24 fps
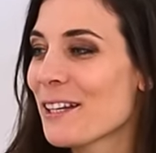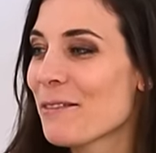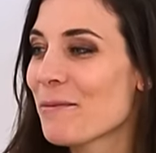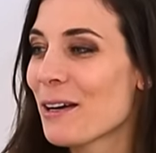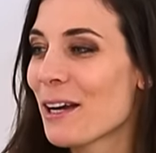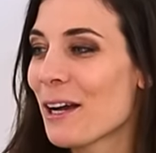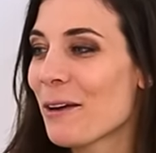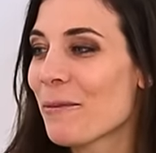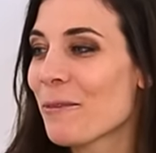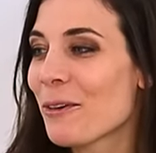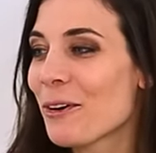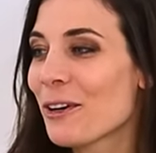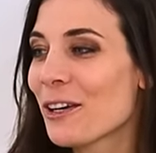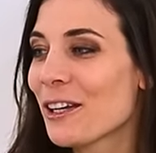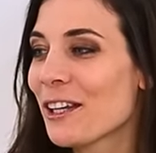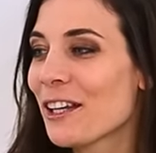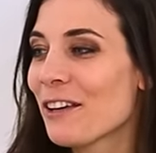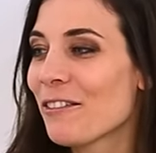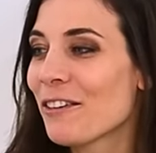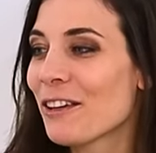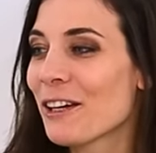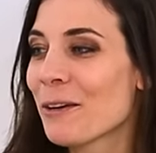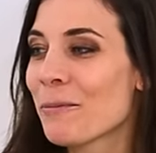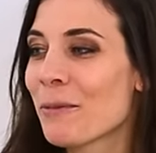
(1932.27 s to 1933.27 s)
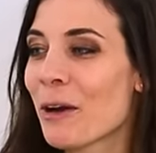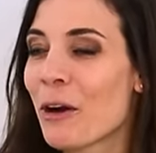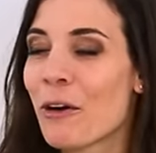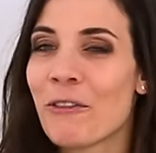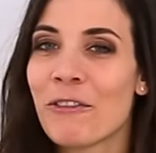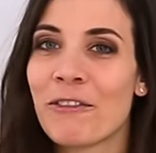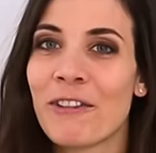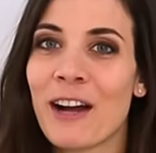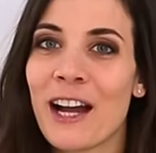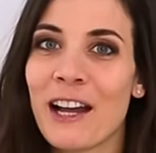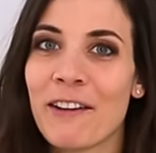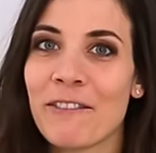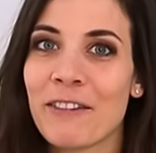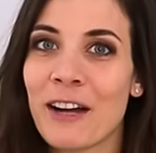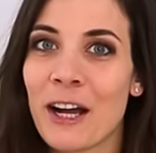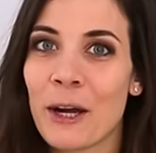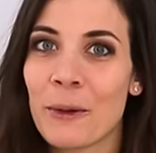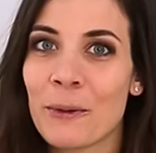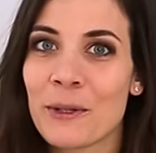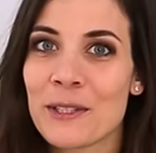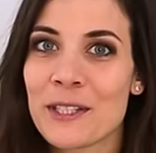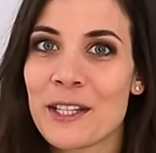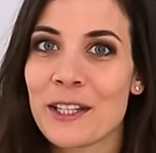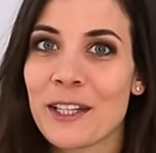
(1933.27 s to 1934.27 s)
But I'm gonna give it about 5
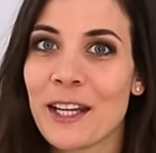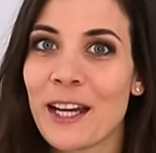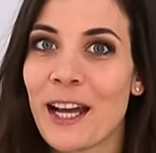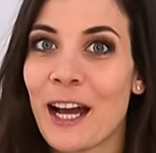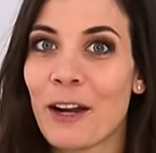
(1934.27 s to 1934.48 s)
hours a day.